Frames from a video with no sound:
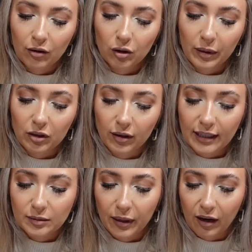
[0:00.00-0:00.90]
don't know about you
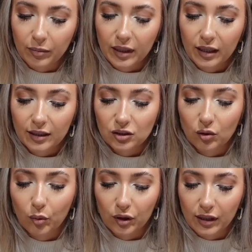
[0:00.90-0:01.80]
guys, but I've been getting
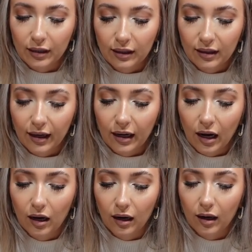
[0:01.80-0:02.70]
so bored lately
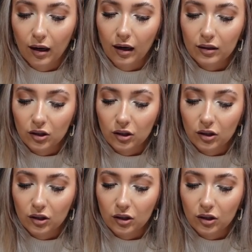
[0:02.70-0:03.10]
that